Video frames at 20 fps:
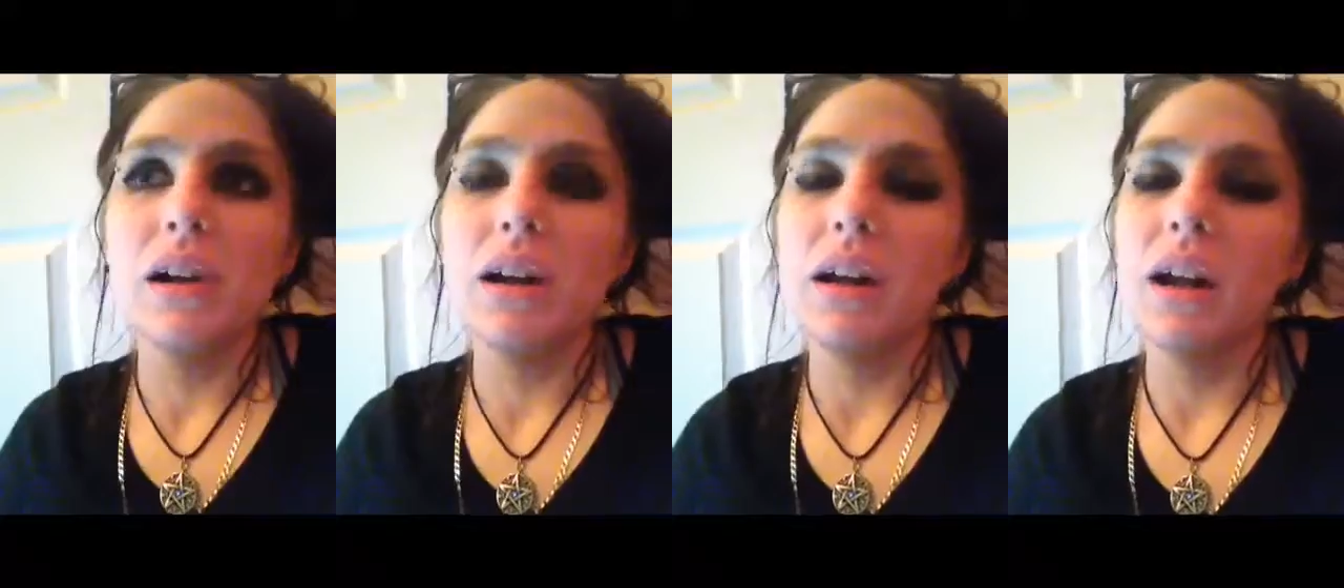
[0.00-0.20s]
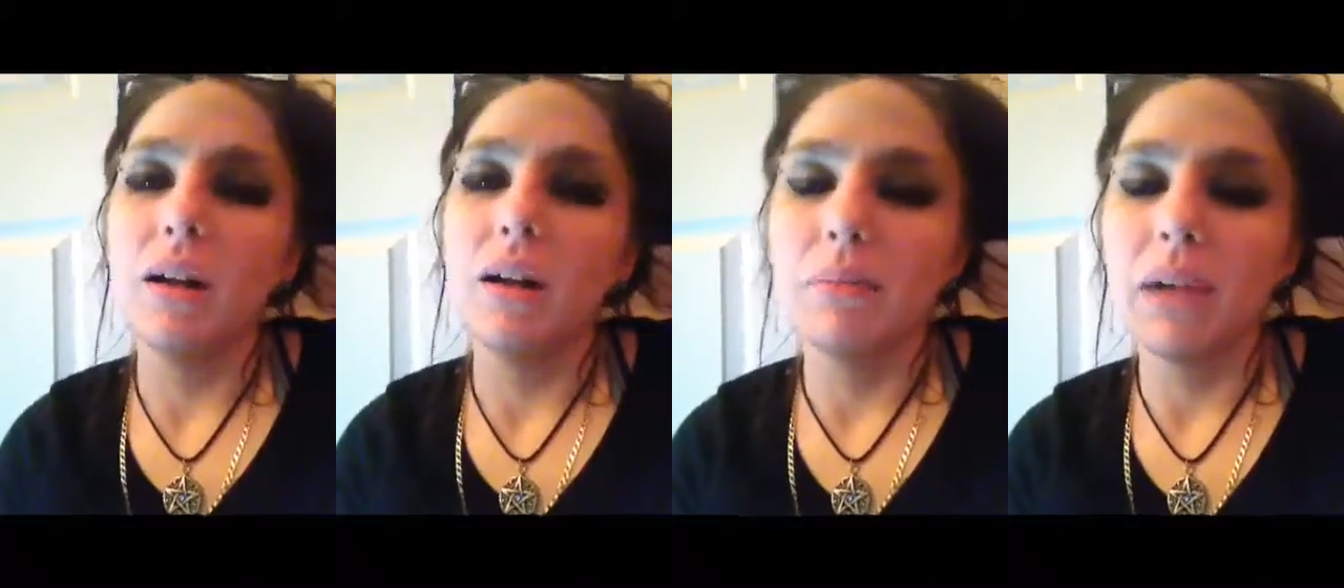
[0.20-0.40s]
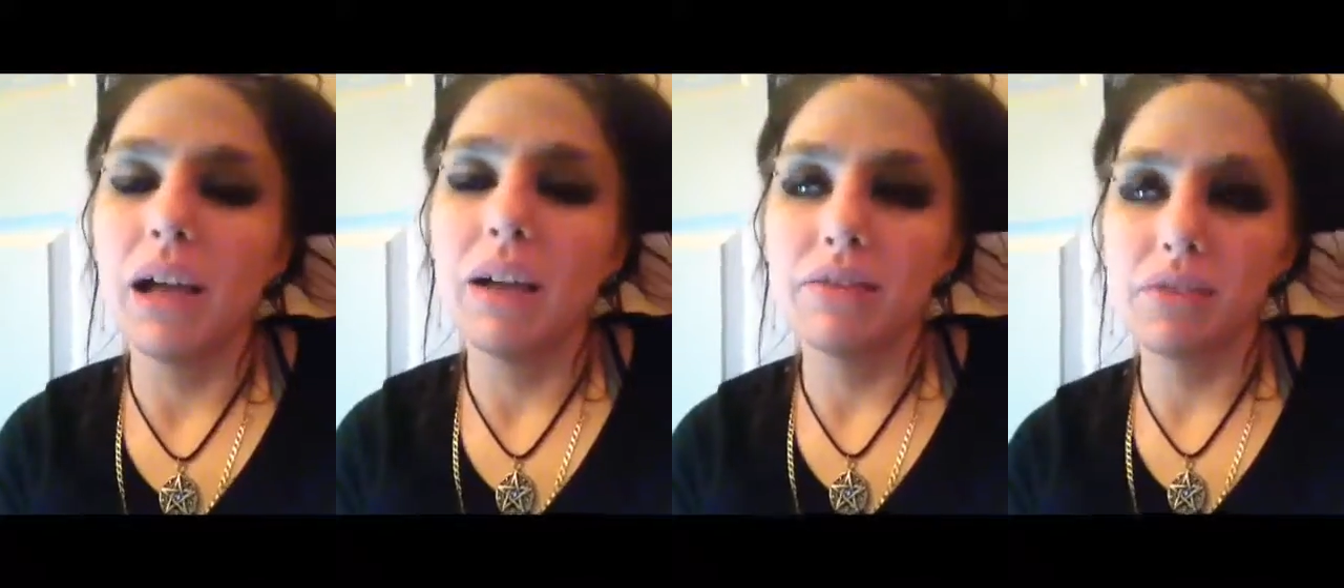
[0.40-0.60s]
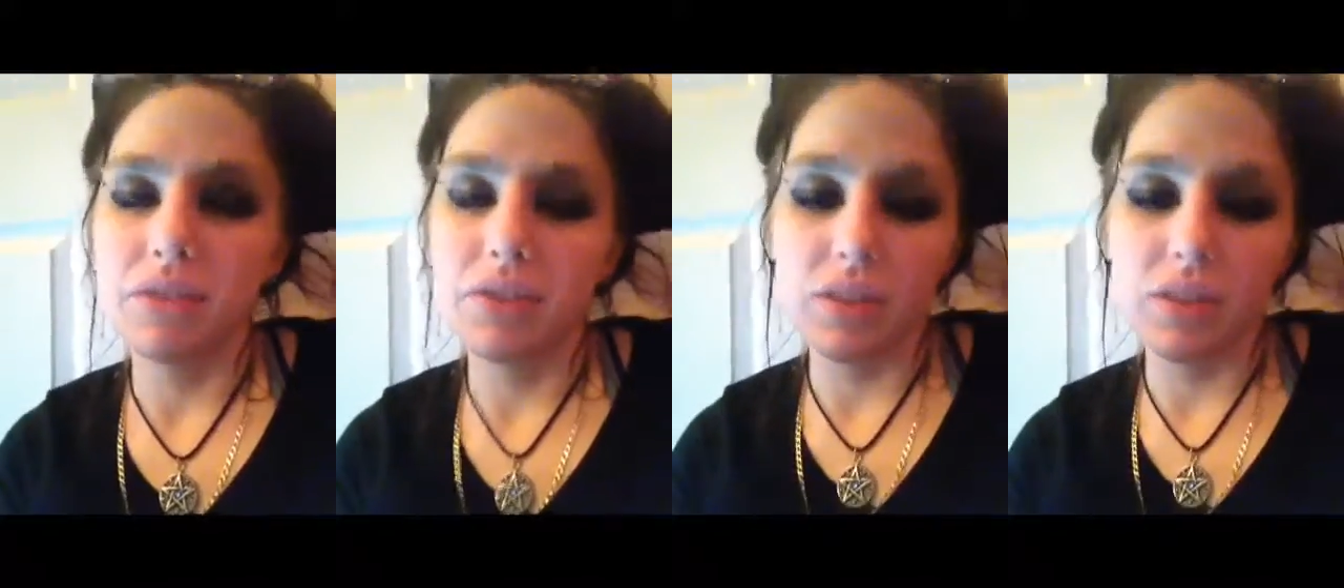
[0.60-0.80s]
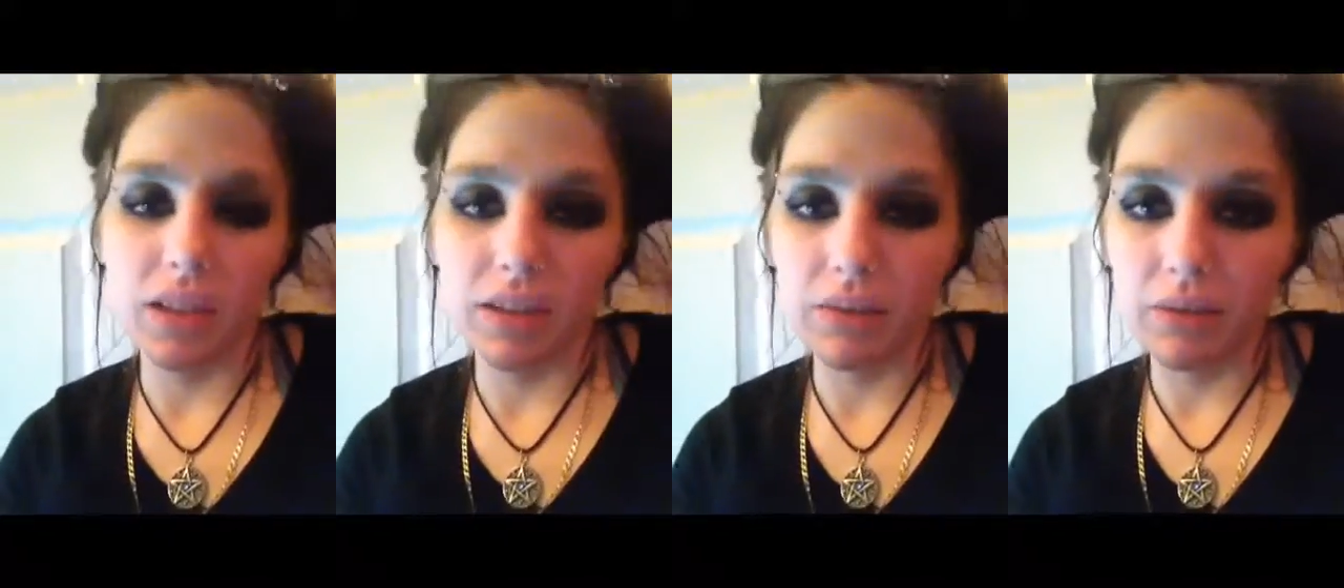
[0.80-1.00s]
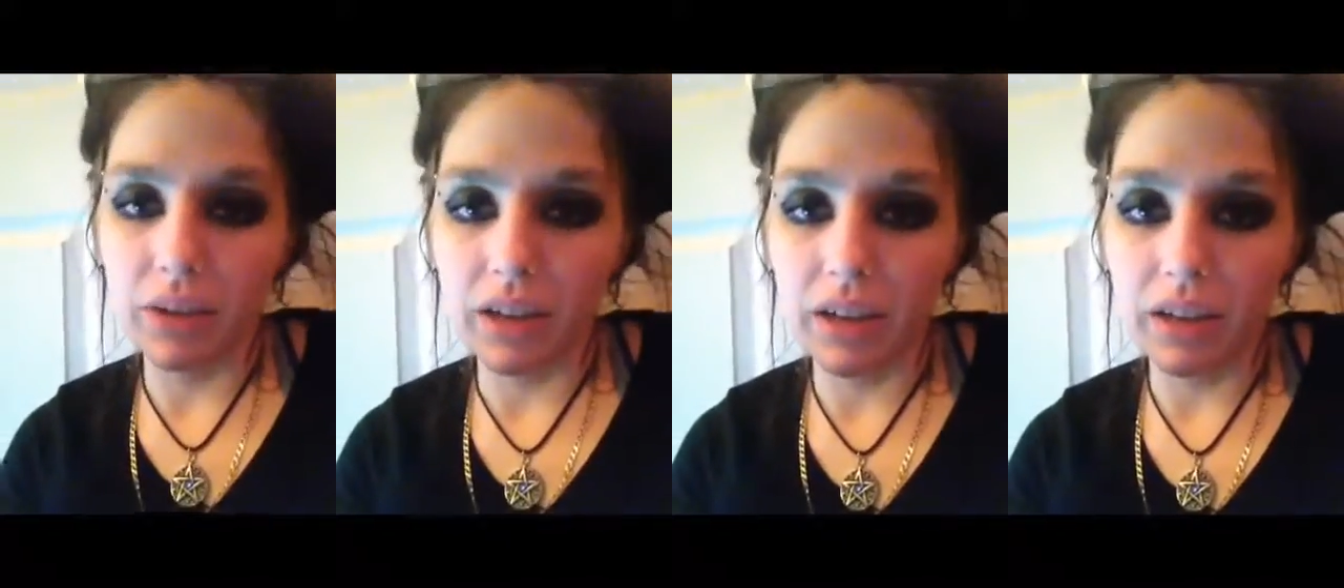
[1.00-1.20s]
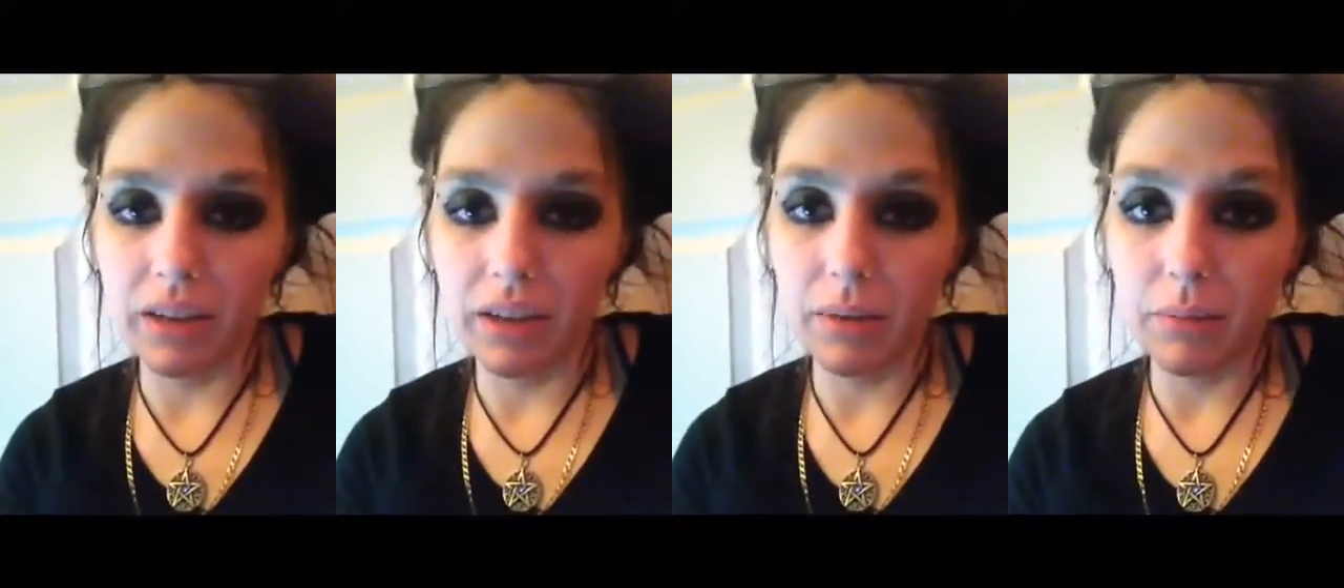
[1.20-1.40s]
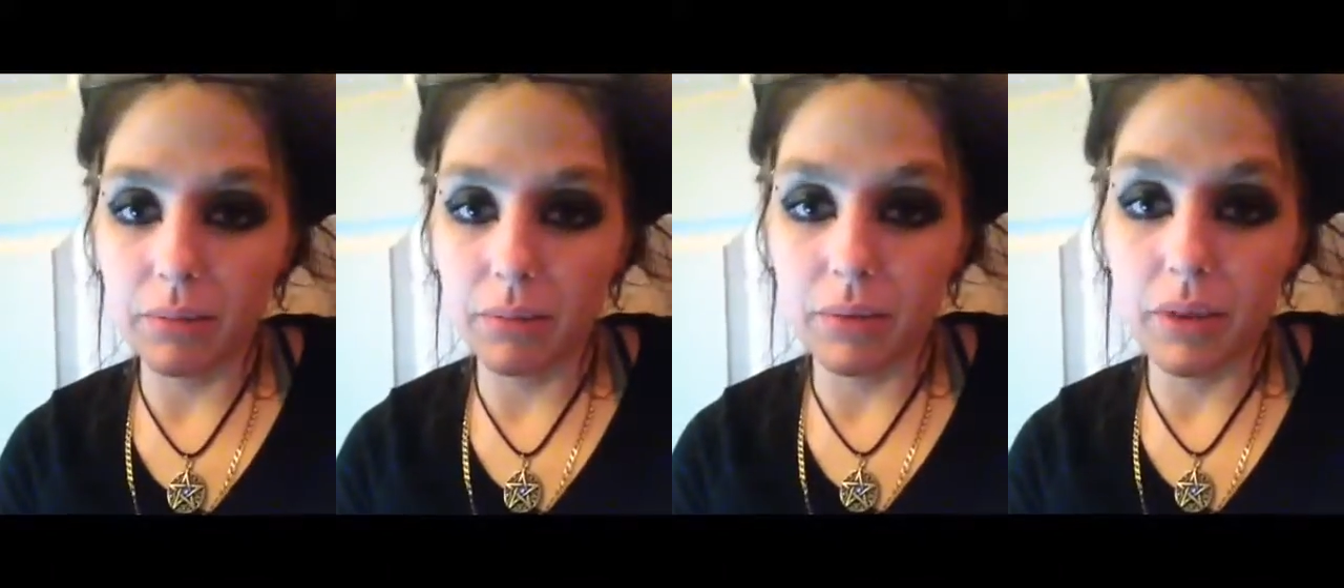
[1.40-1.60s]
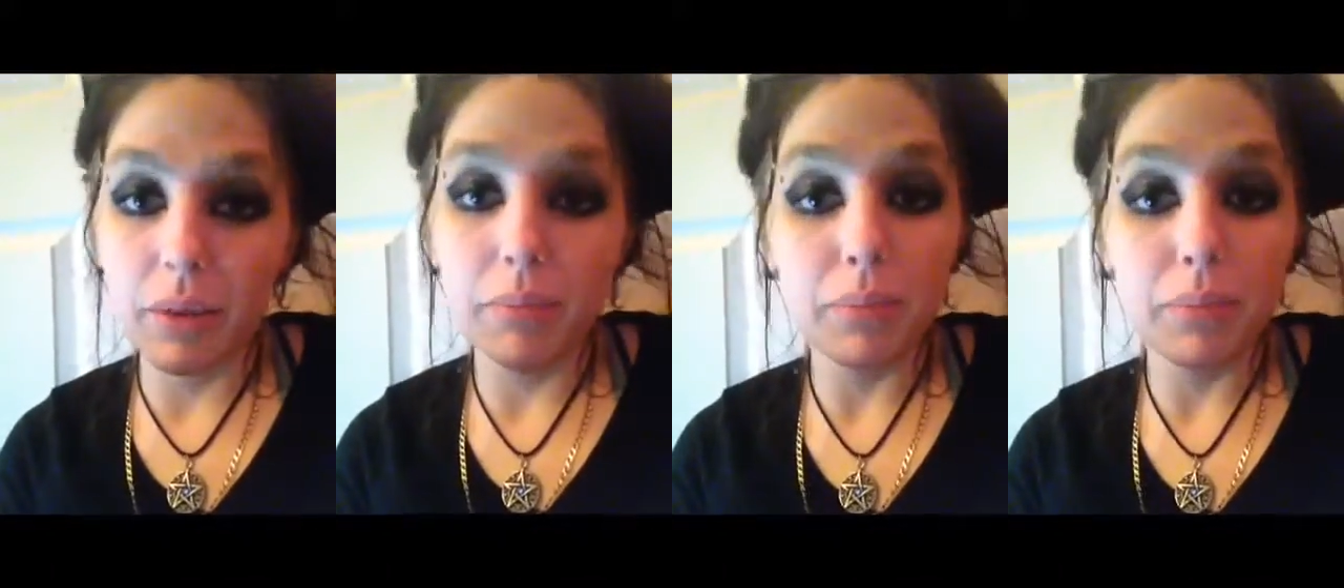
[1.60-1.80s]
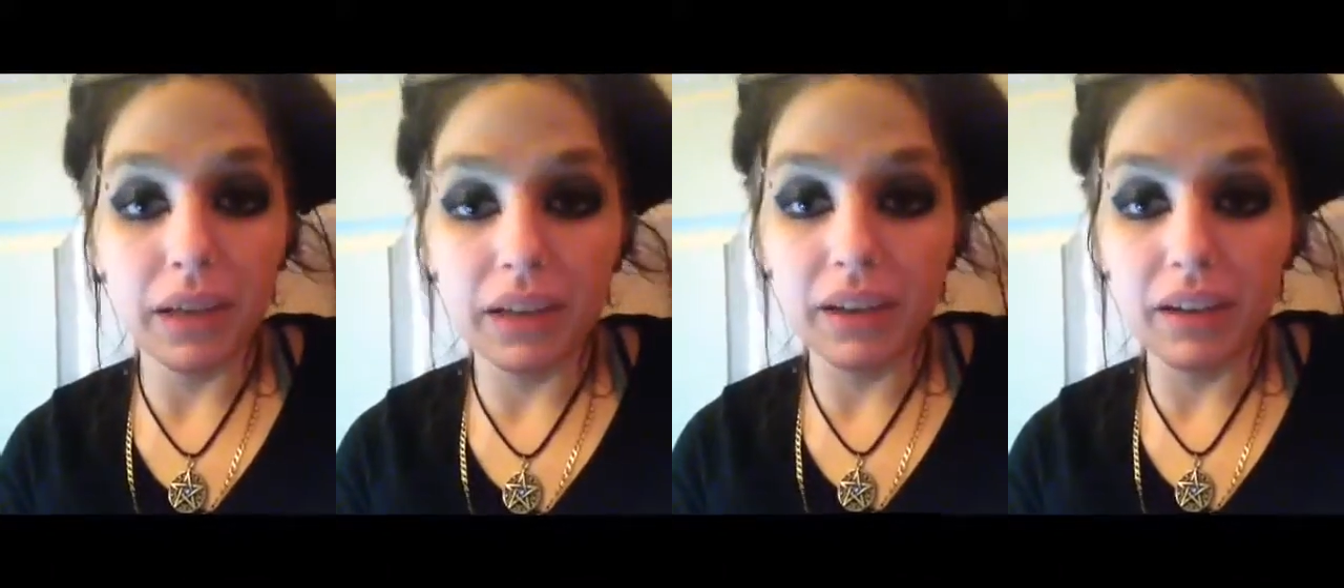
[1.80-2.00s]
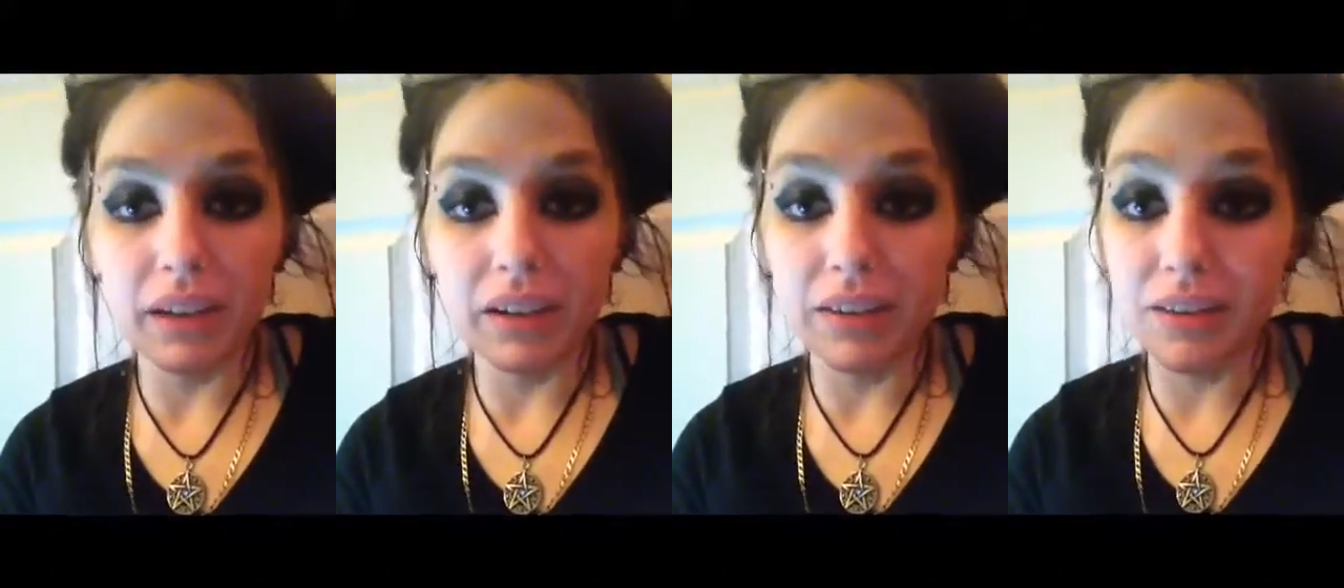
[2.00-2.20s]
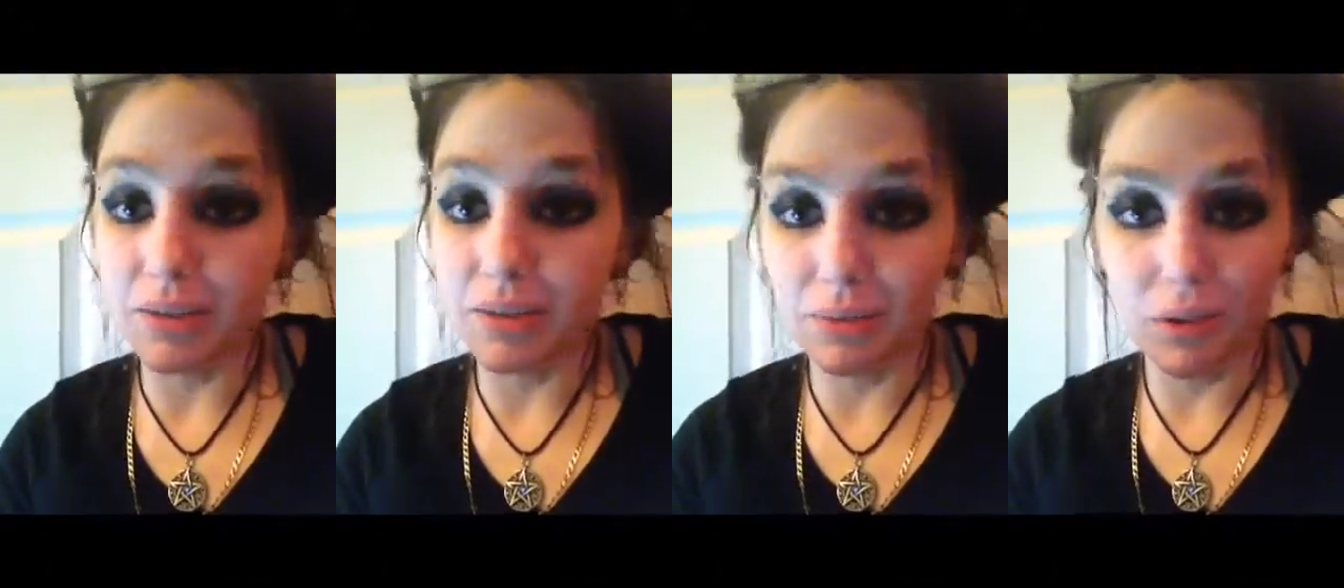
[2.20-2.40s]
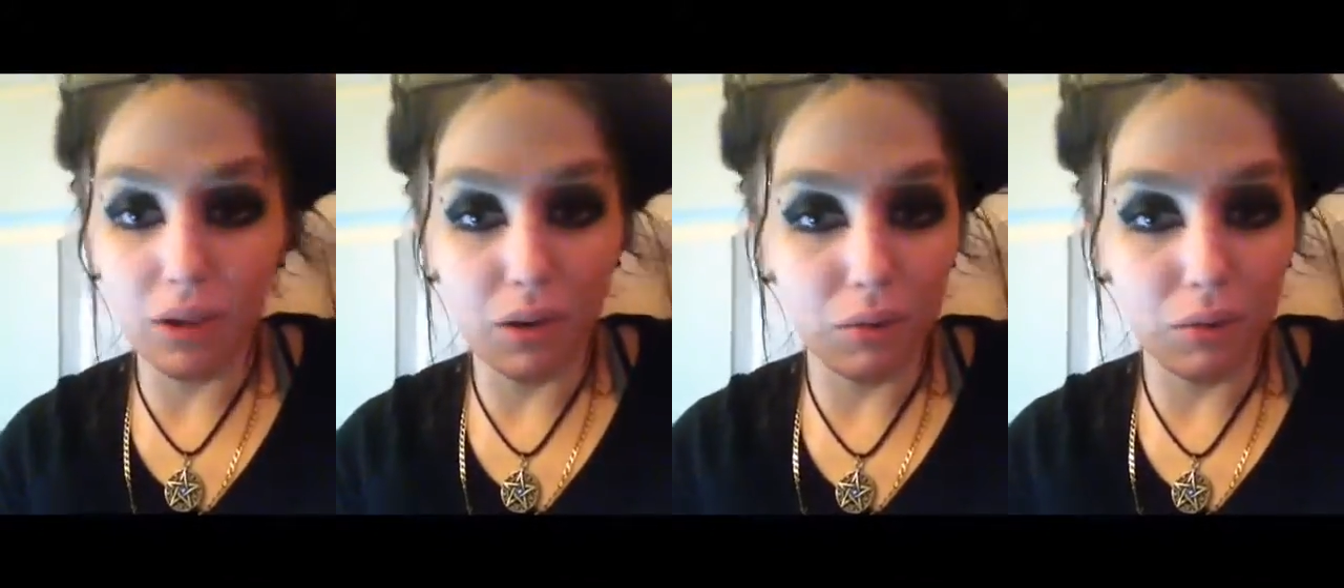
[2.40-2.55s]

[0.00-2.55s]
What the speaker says: after slavery ended, because